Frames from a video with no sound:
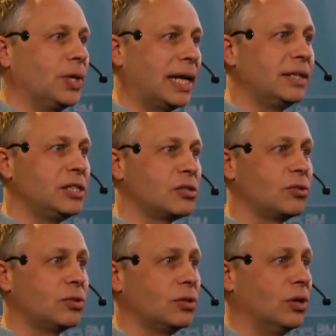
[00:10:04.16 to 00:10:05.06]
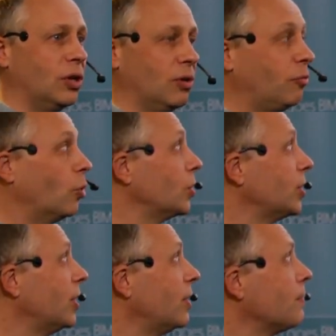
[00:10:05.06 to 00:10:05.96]
the add-ins
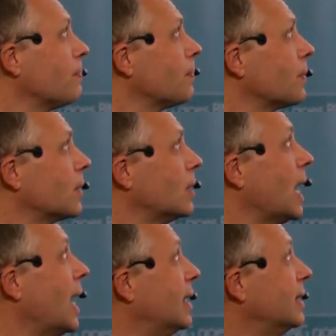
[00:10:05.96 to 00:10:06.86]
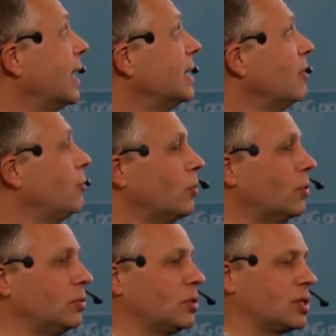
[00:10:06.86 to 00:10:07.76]
folder. And then if
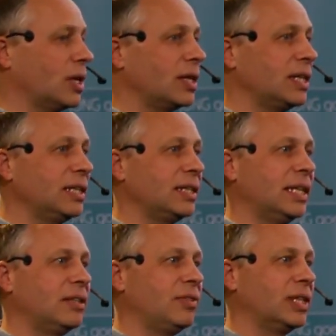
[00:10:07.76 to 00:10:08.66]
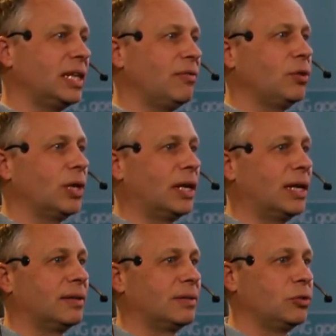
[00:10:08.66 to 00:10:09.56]
you start it, it will give you
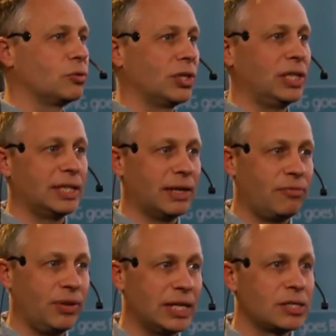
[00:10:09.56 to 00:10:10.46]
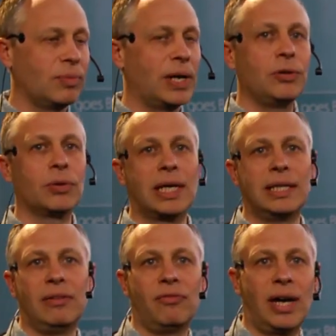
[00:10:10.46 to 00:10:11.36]
a user interface where you can
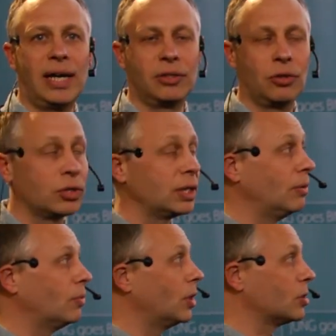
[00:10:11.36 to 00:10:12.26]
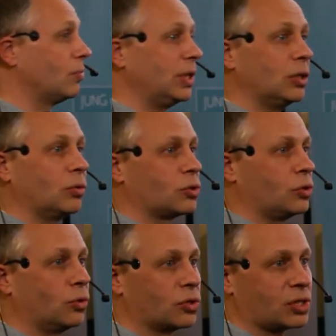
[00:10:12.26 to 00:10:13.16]
define curtain walls, windows,
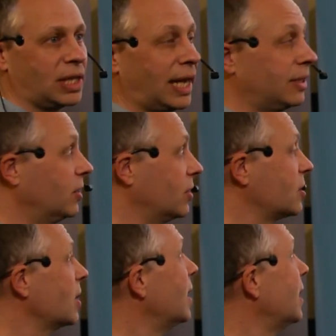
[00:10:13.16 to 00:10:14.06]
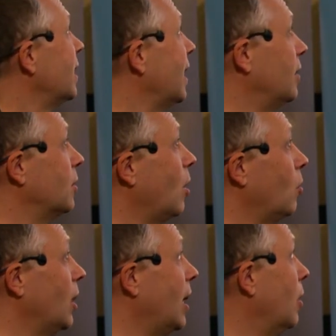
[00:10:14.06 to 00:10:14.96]
doors, sliders, and
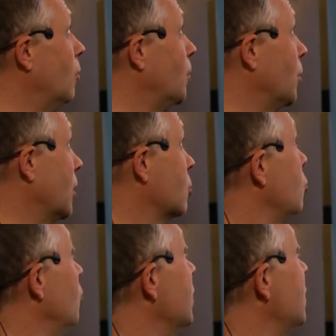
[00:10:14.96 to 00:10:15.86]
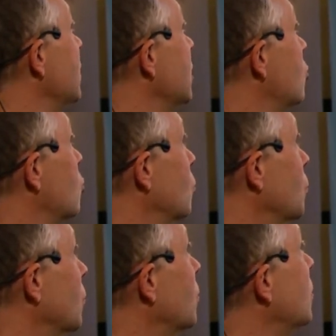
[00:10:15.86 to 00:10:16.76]
all our products. You will see it
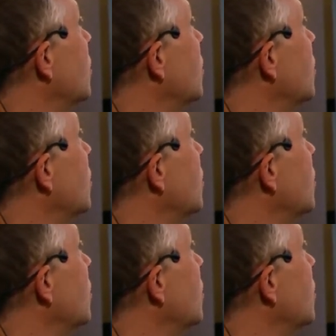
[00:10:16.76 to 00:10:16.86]
soon.